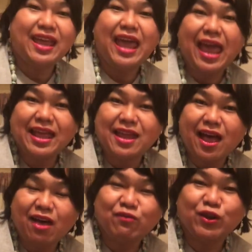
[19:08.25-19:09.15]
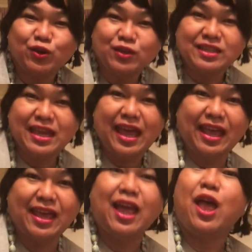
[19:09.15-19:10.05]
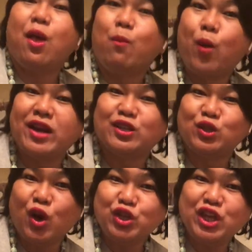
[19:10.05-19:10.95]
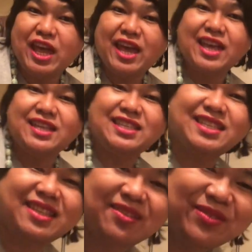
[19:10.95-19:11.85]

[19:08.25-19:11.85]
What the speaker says: and have a good day. Buenas noches!